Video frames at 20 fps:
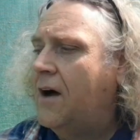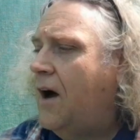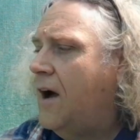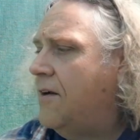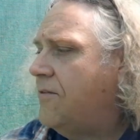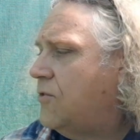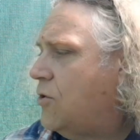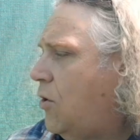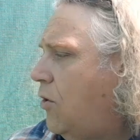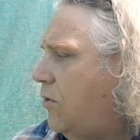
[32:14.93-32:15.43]

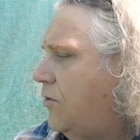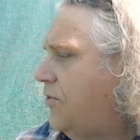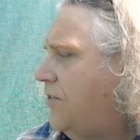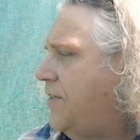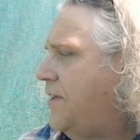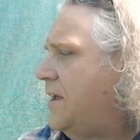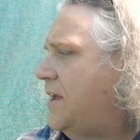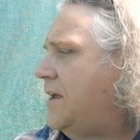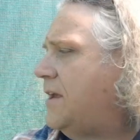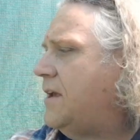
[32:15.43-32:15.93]
I've got
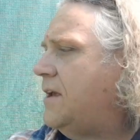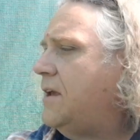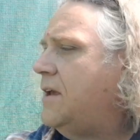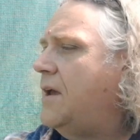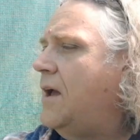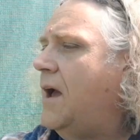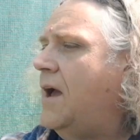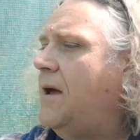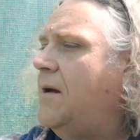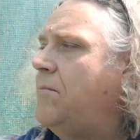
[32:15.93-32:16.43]

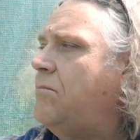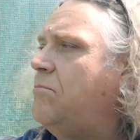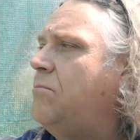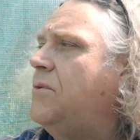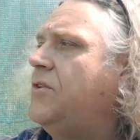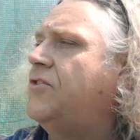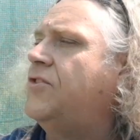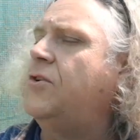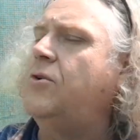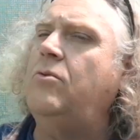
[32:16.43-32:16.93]
the um,
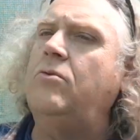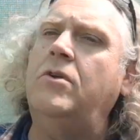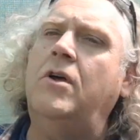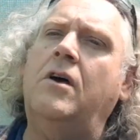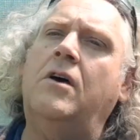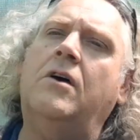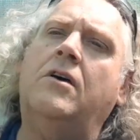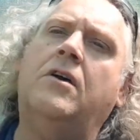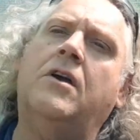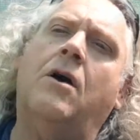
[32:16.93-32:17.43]

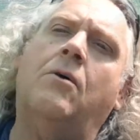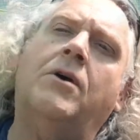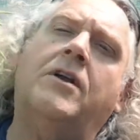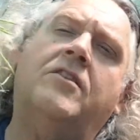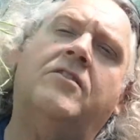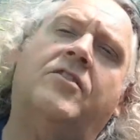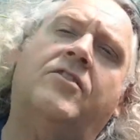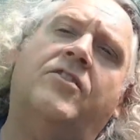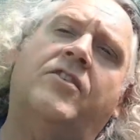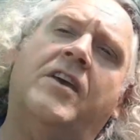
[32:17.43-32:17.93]
Mizuna
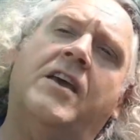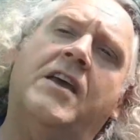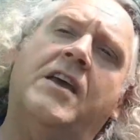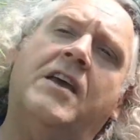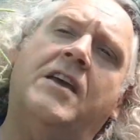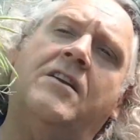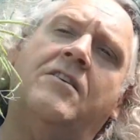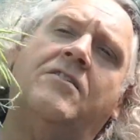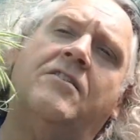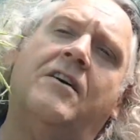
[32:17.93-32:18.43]
going to
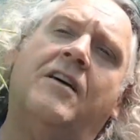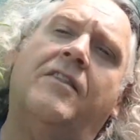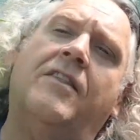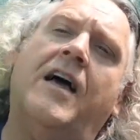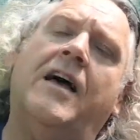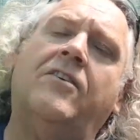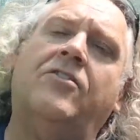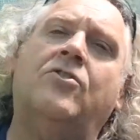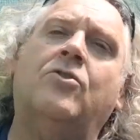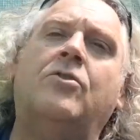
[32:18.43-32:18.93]
seed and
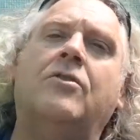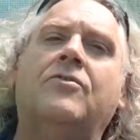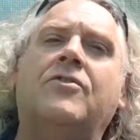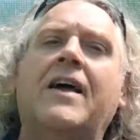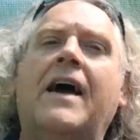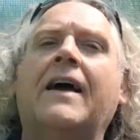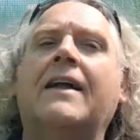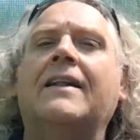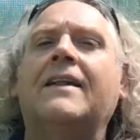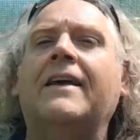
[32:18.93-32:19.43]
that's sort of
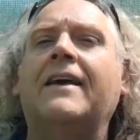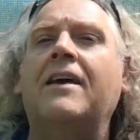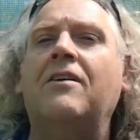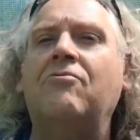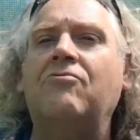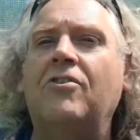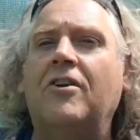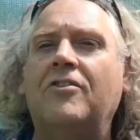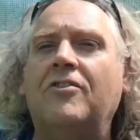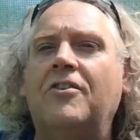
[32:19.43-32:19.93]
dangling
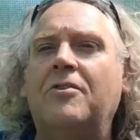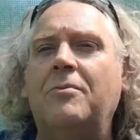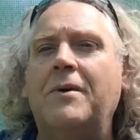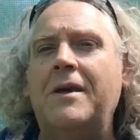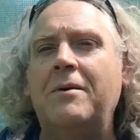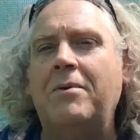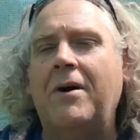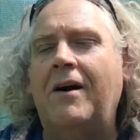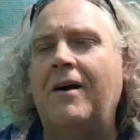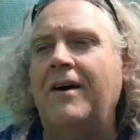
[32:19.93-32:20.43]
in front of
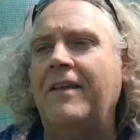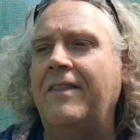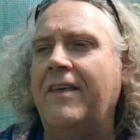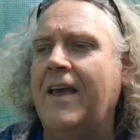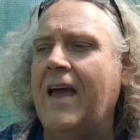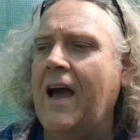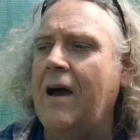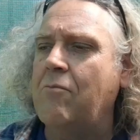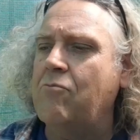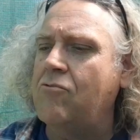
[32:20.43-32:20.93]
me behind the
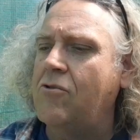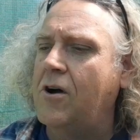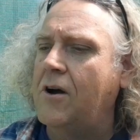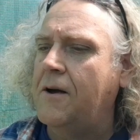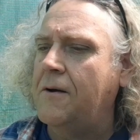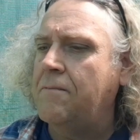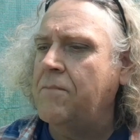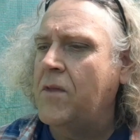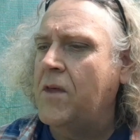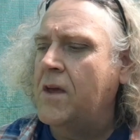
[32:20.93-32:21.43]

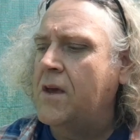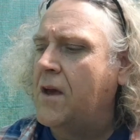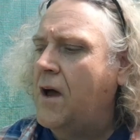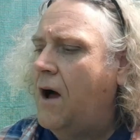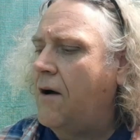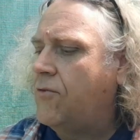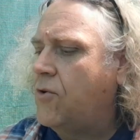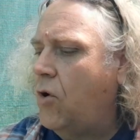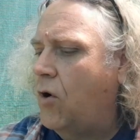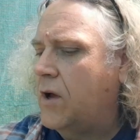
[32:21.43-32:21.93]
camera.
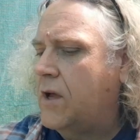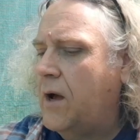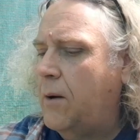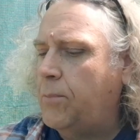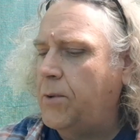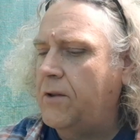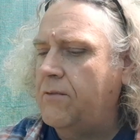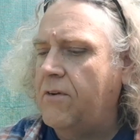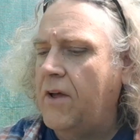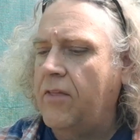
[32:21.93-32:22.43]
I've got a
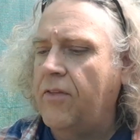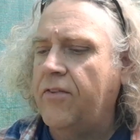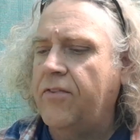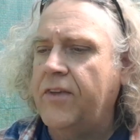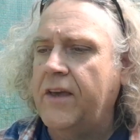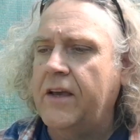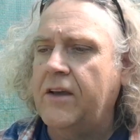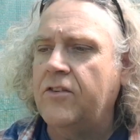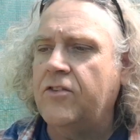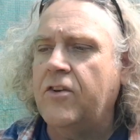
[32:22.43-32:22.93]
couple of other
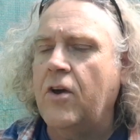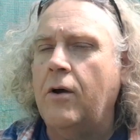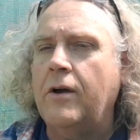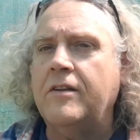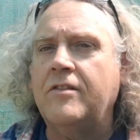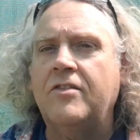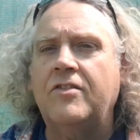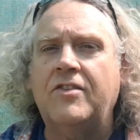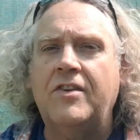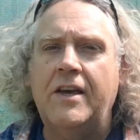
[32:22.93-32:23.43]
things
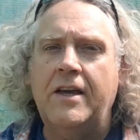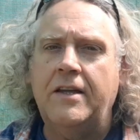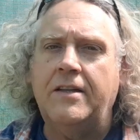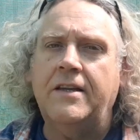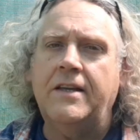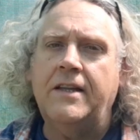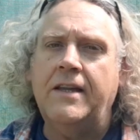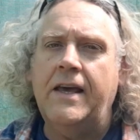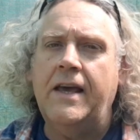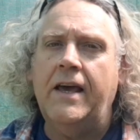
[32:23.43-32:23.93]
going to seed
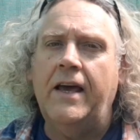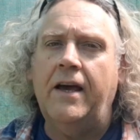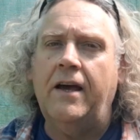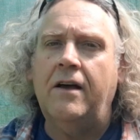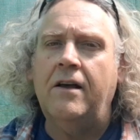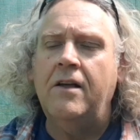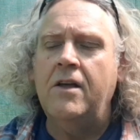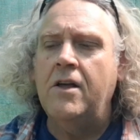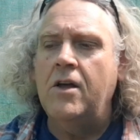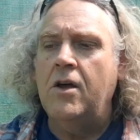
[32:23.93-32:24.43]
in here,